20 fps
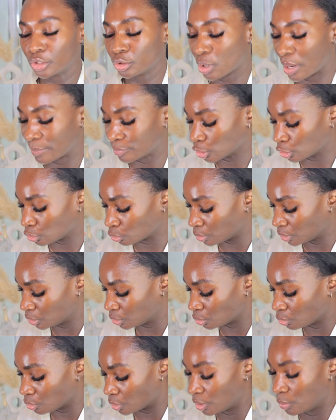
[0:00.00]
So I'm just going
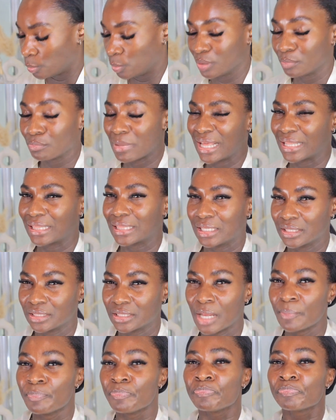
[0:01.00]
to go in with my
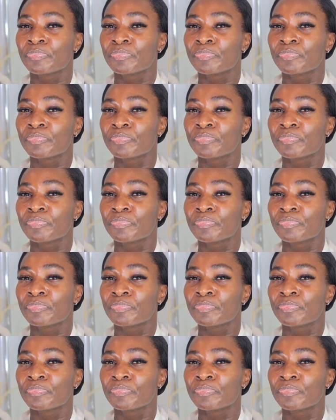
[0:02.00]
cleanser.